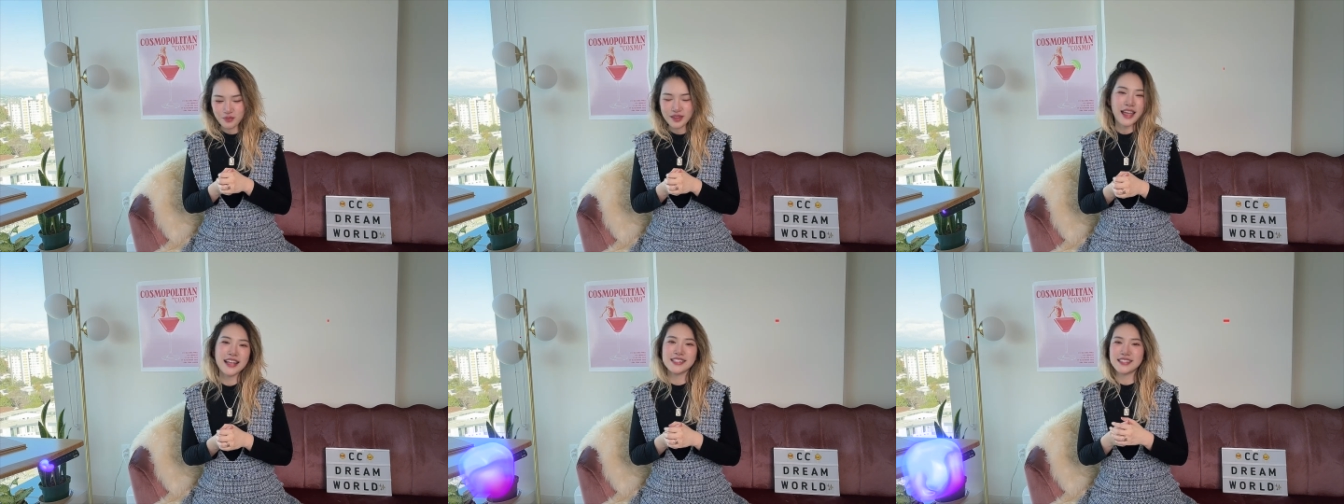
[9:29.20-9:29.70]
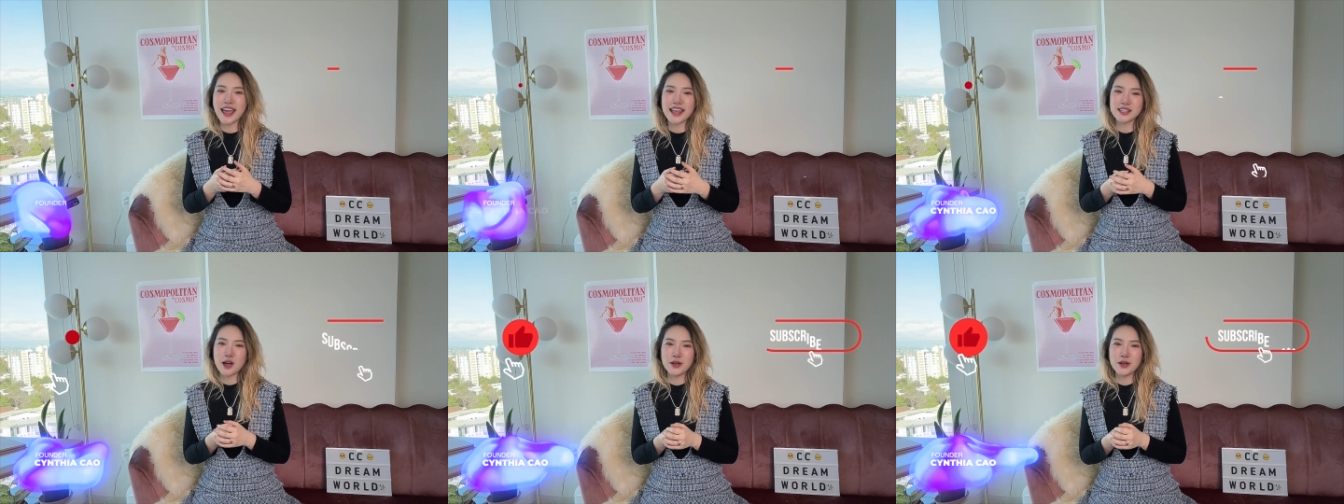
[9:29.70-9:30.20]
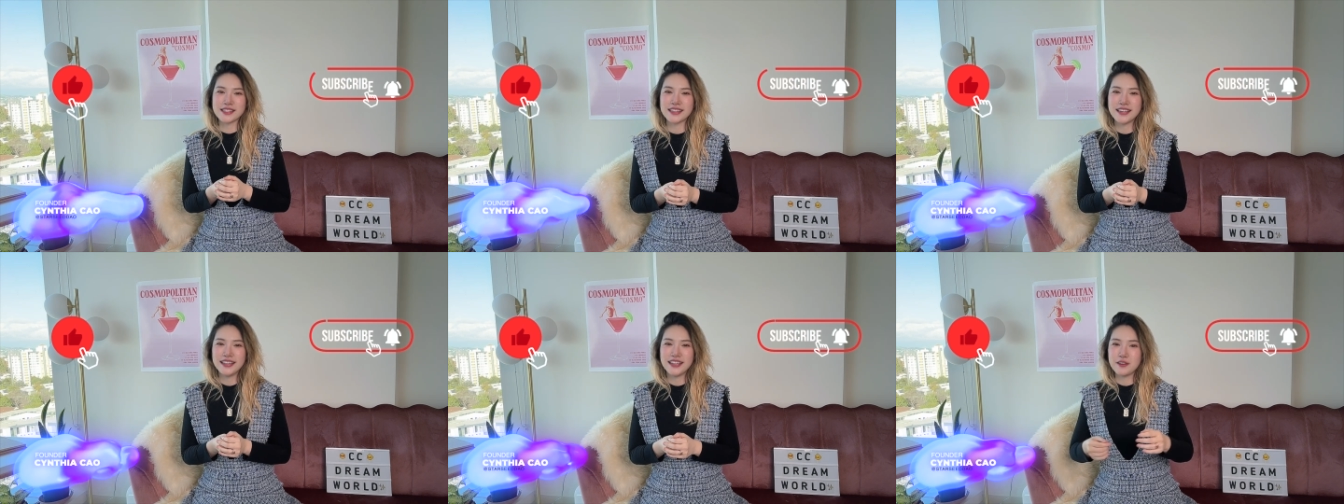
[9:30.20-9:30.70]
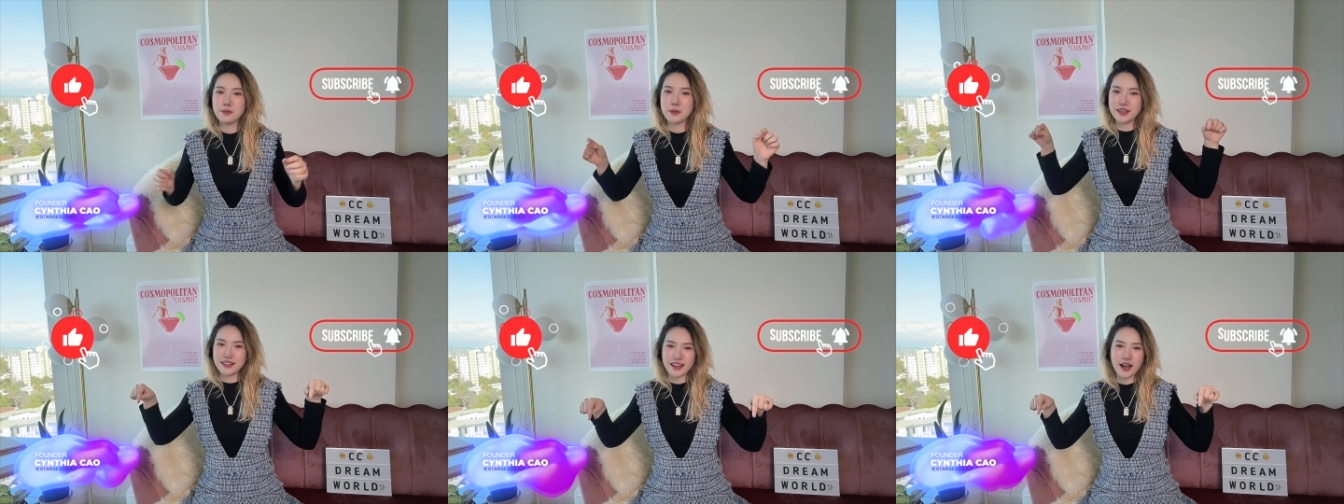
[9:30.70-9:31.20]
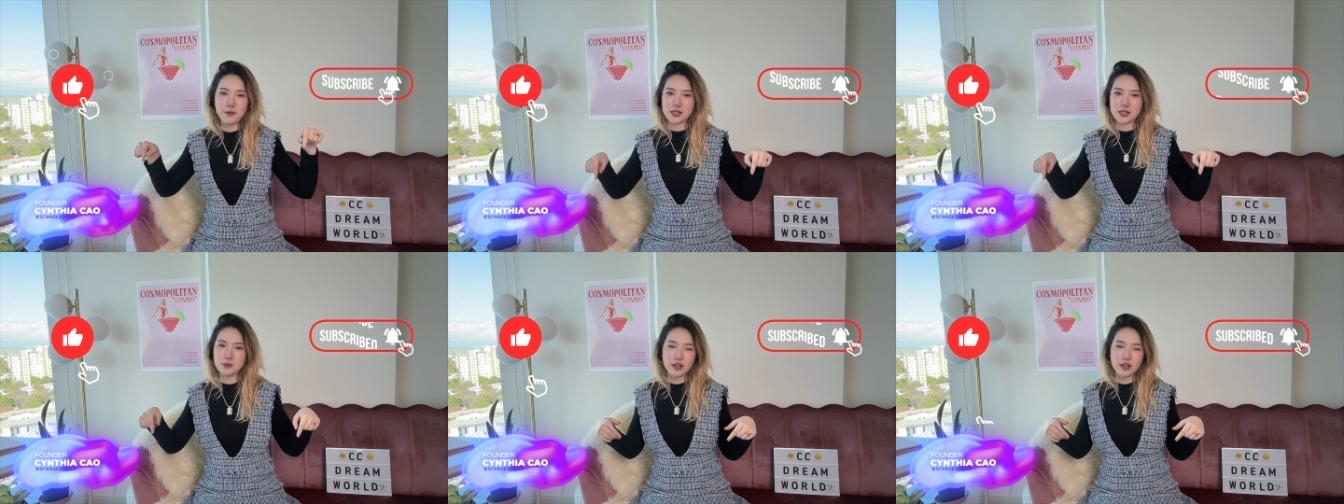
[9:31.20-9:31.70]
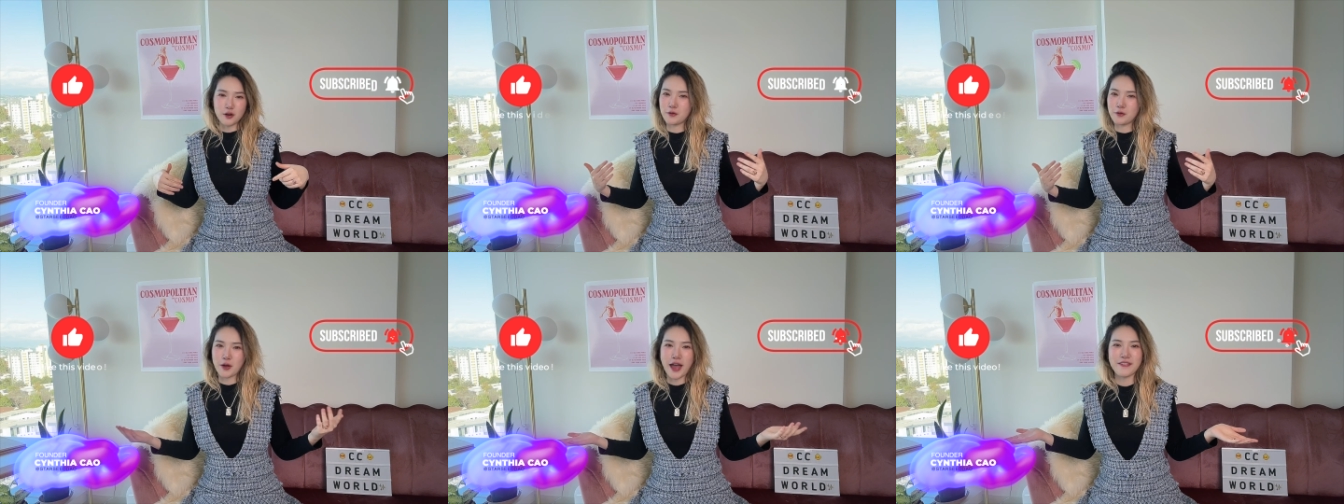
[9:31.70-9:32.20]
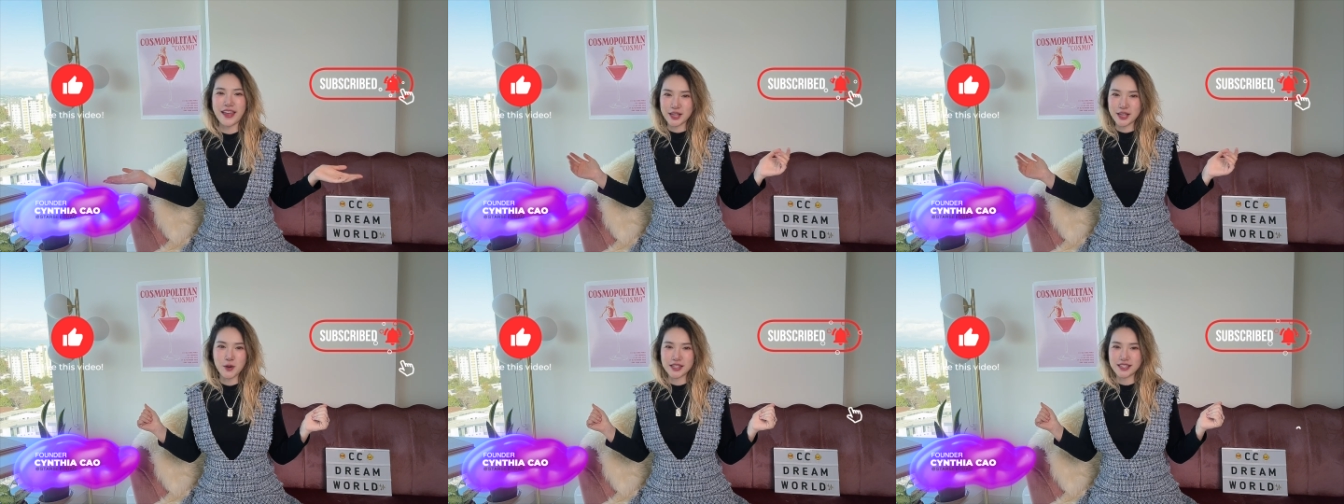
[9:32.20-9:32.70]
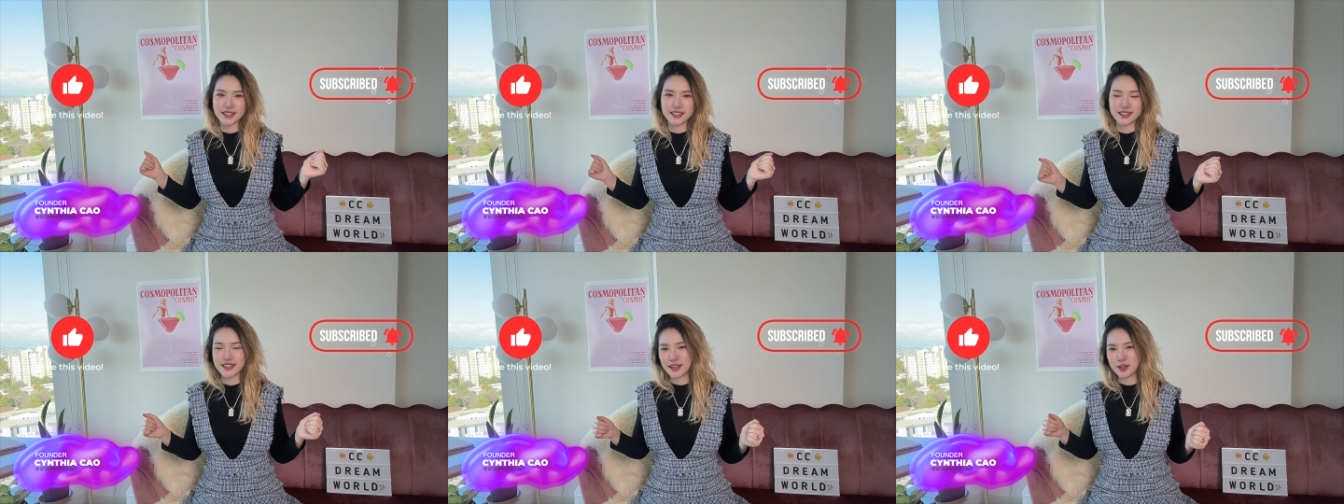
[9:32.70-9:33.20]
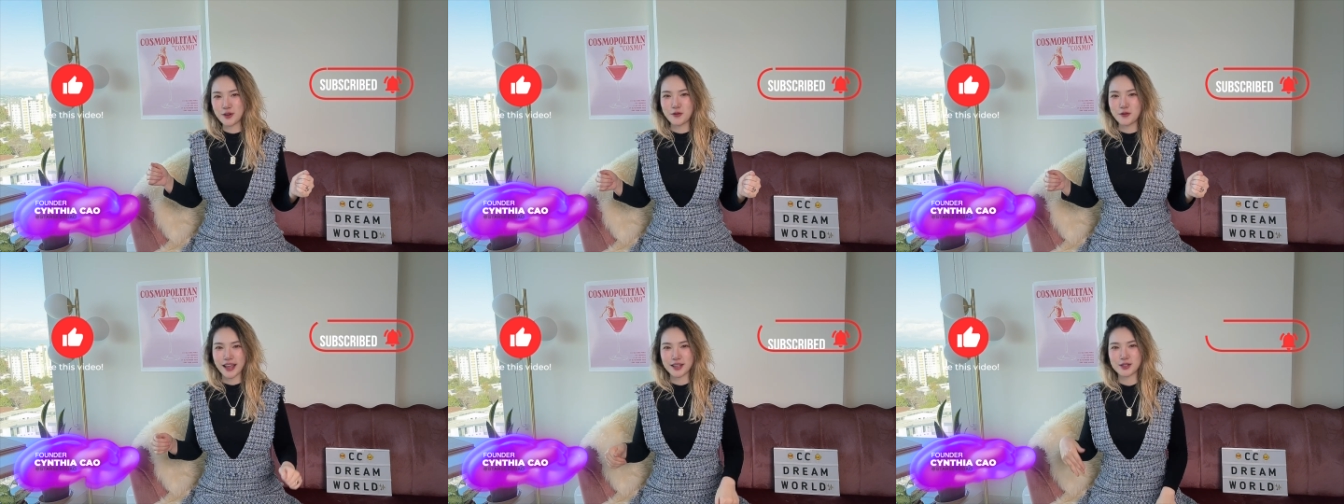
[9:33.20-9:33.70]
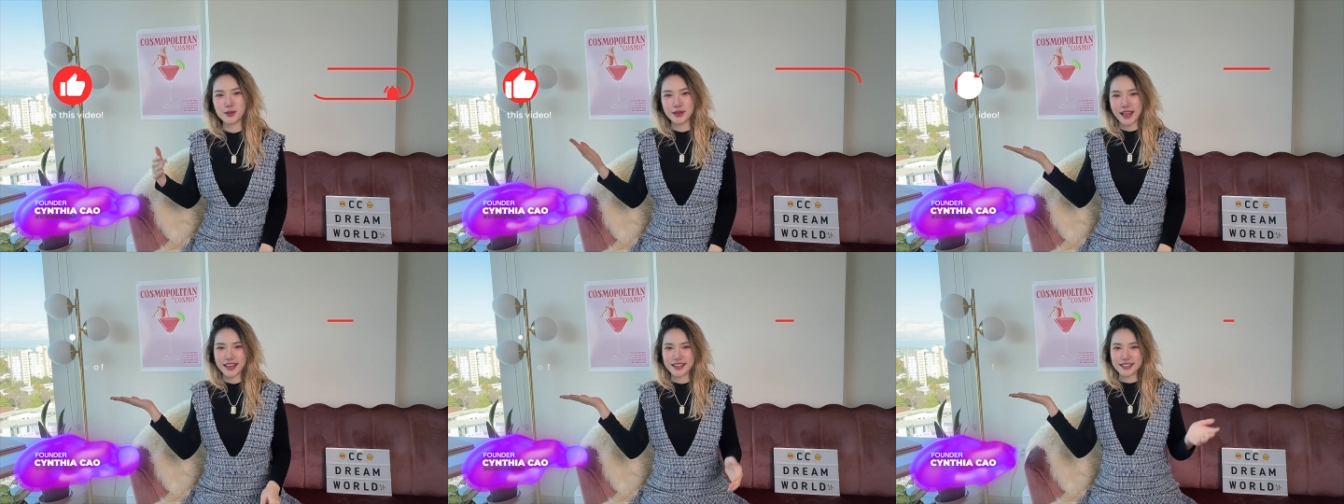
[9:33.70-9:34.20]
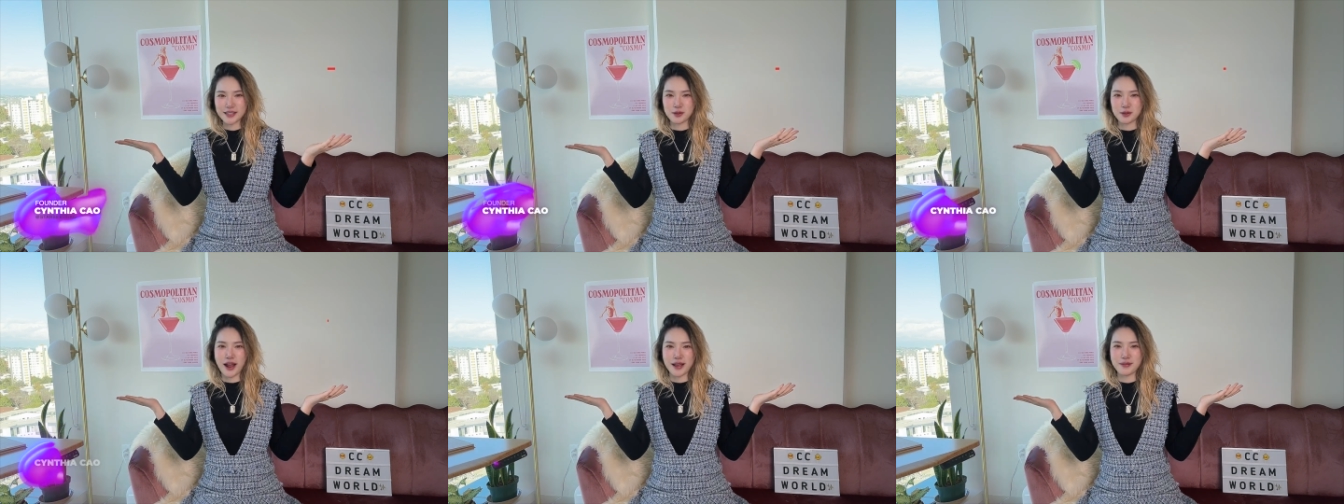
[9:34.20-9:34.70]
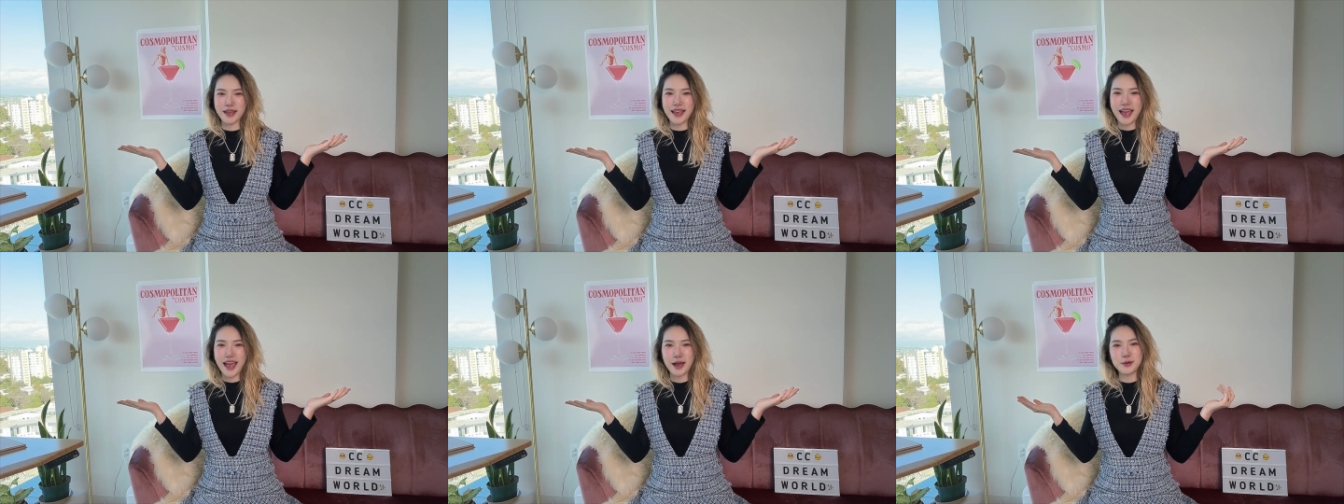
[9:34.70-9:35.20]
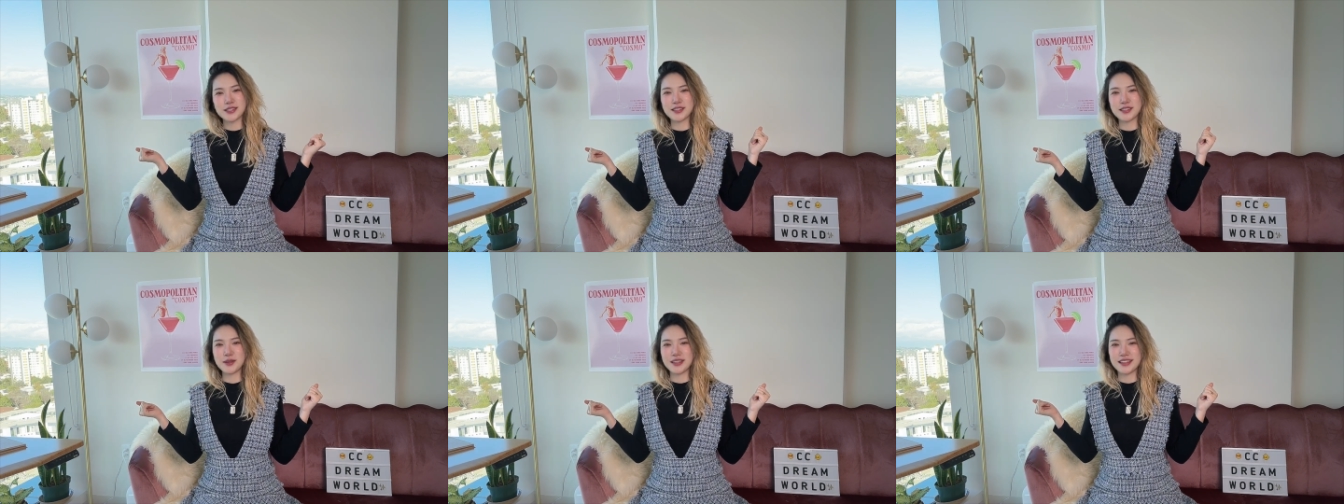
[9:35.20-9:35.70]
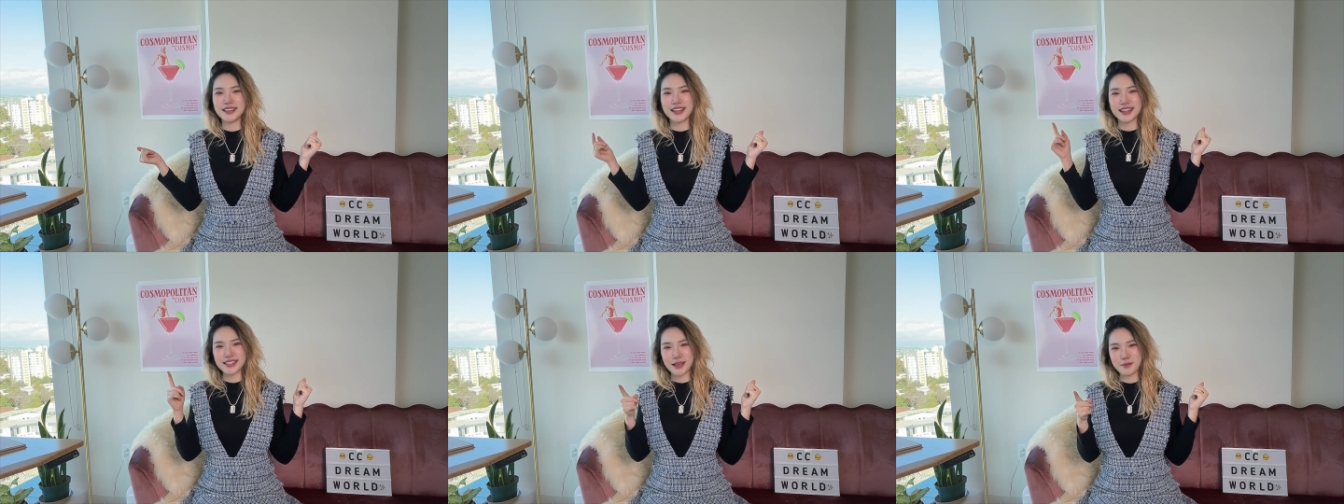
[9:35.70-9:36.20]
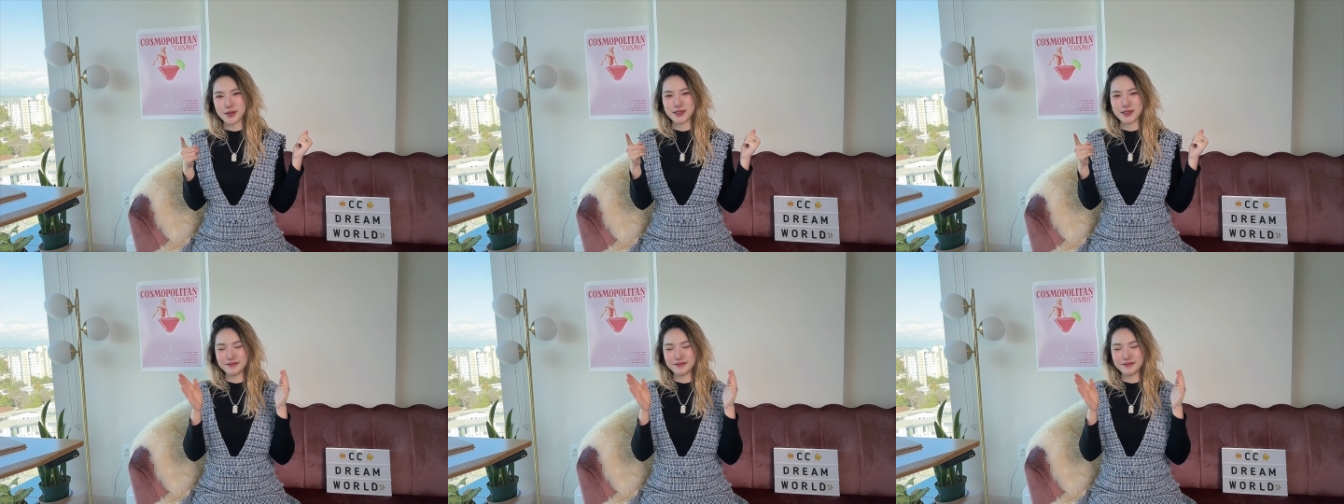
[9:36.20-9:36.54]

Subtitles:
as always, leave me in the comments below if you have any questions, and don't forget to like and subscribe. I will see you in the next episode.